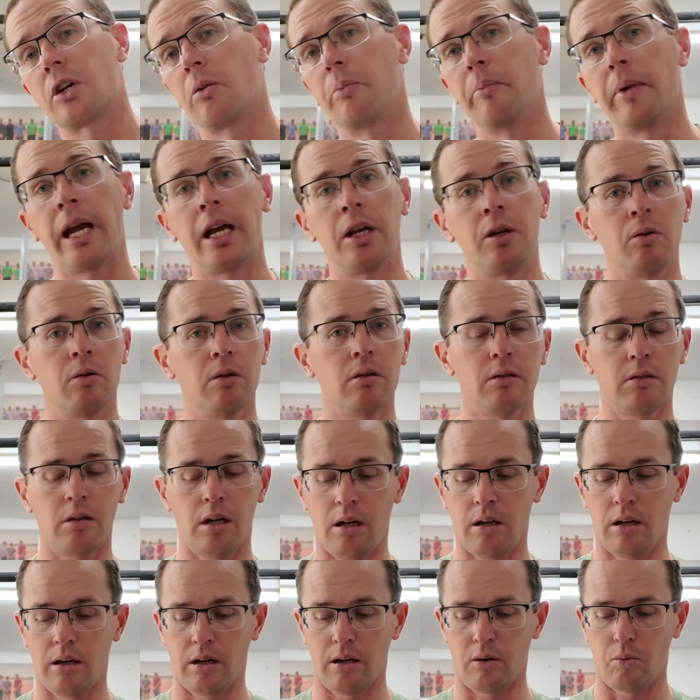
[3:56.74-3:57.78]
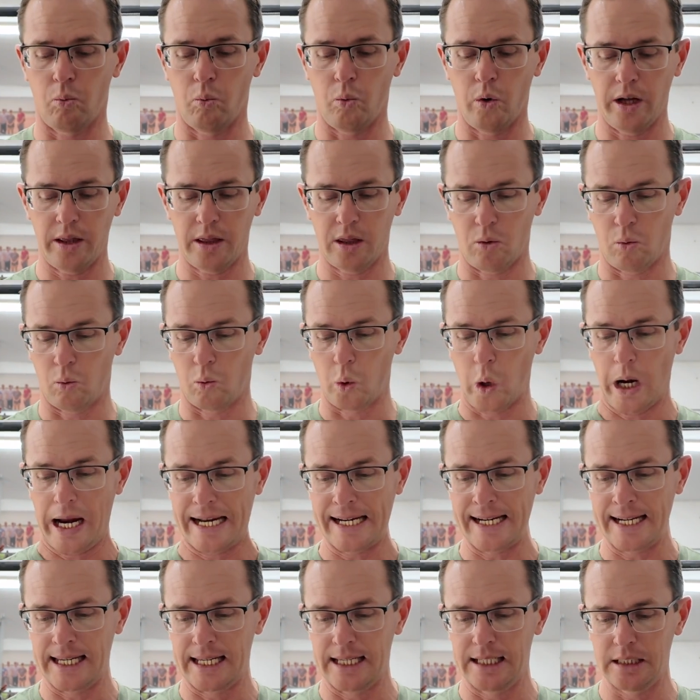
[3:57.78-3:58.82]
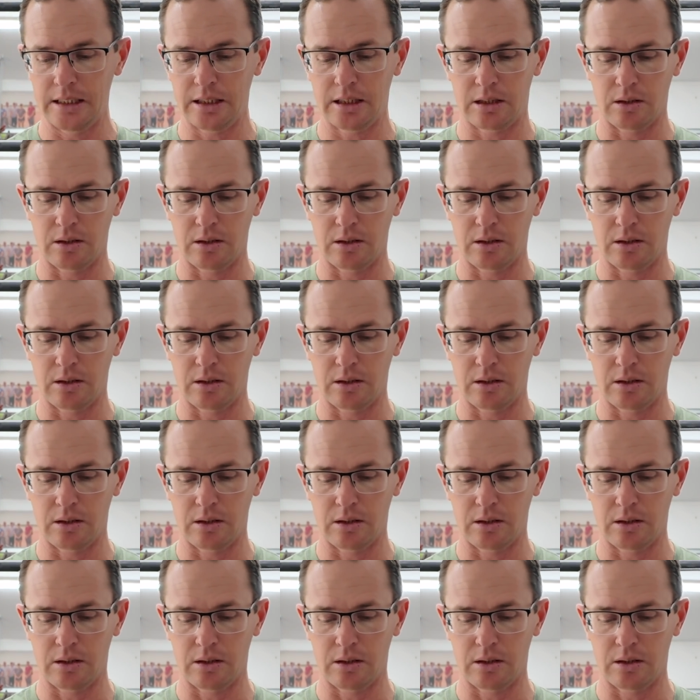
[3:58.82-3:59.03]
our manual on what the rating is